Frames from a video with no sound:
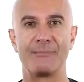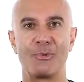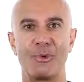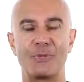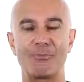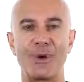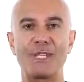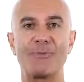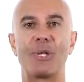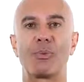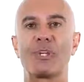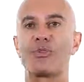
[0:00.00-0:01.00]
Which brings
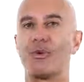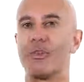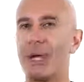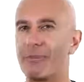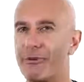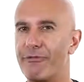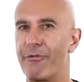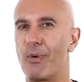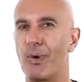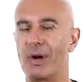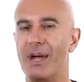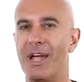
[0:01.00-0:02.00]
me to ritual number
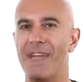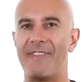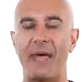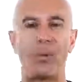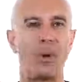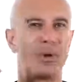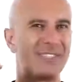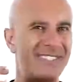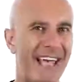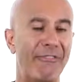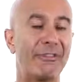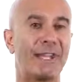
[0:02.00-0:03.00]
4 that will
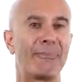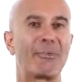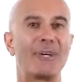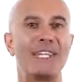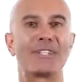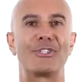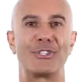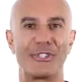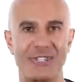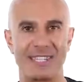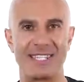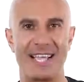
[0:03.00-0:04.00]
definitely predict your
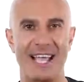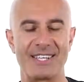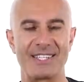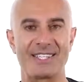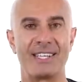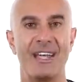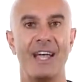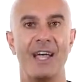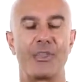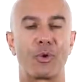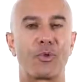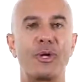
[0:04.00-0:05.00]
success.
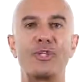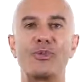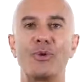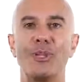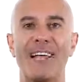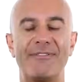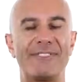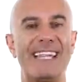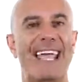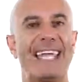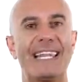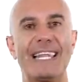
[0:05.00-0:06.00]
The ritual of
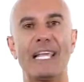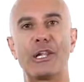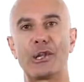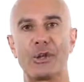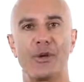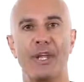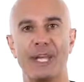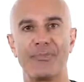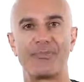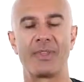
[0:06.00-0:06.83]
daily learning.